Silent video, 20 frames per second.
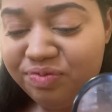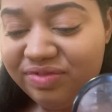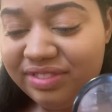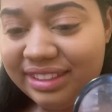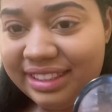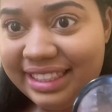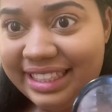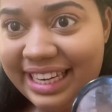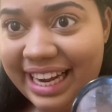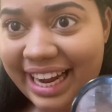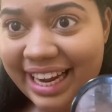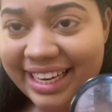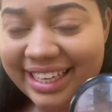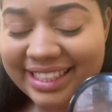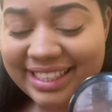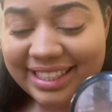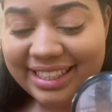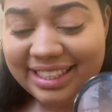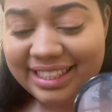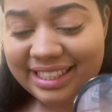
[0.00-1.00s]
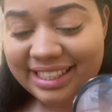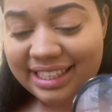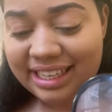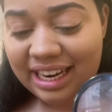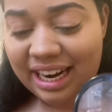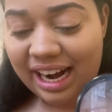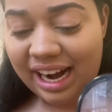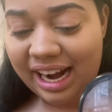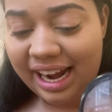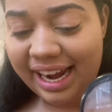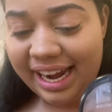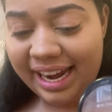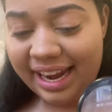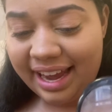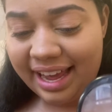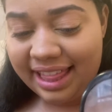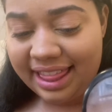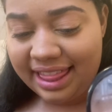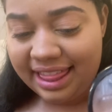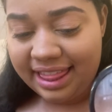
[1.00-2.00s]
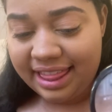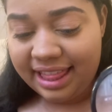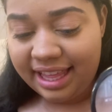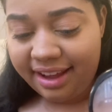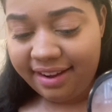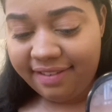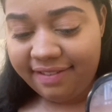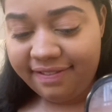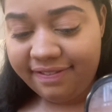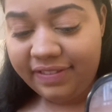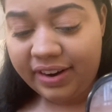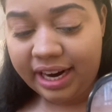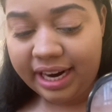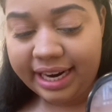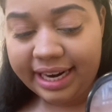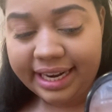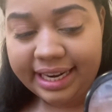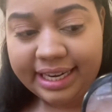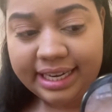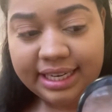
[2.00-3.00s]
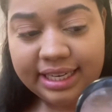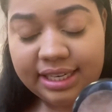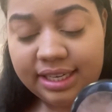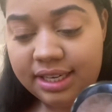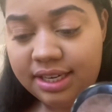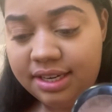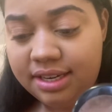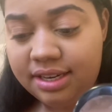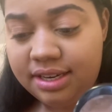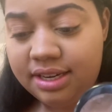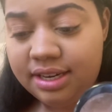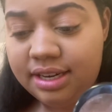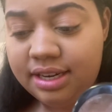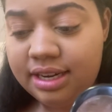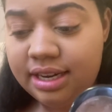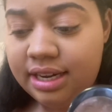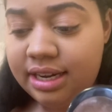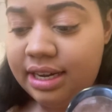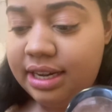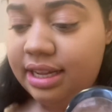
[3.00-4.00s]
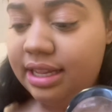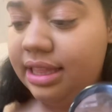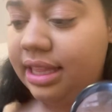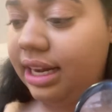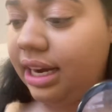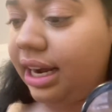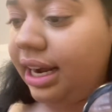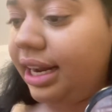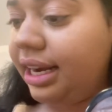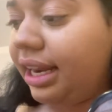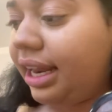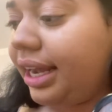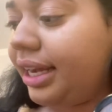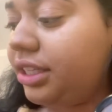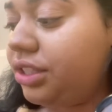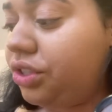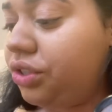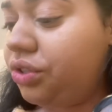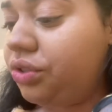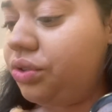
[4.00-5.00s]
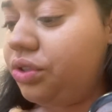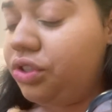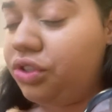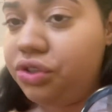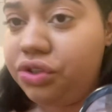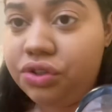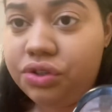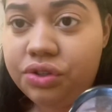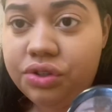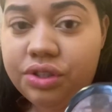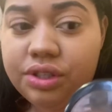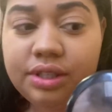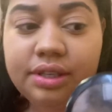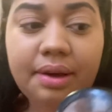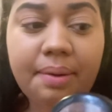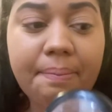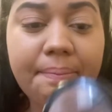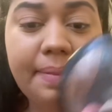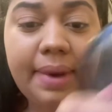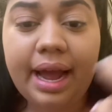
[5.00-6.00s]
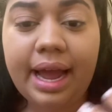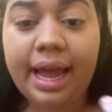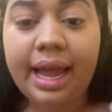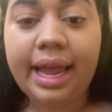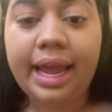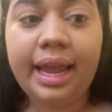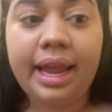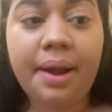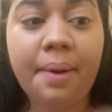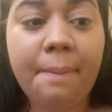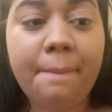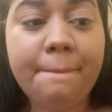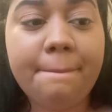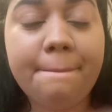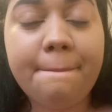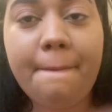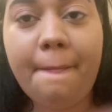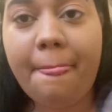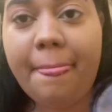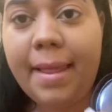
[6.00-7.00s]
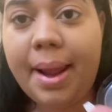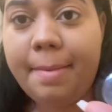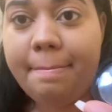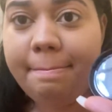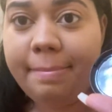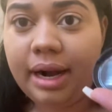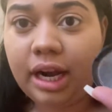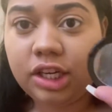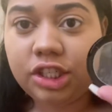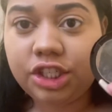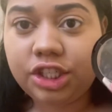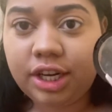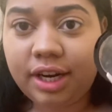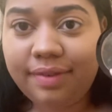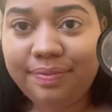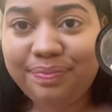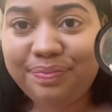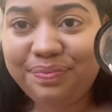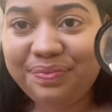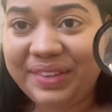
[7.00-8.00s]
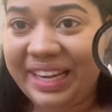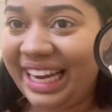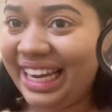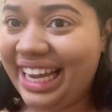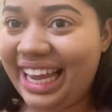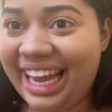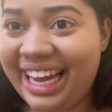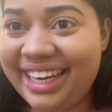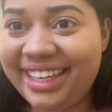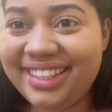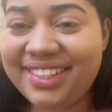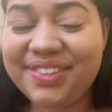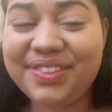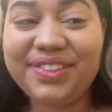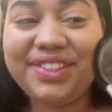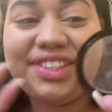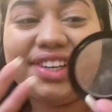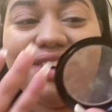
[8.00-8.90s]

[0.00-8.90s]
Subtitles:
next, I find that I like to use my blusher, again, also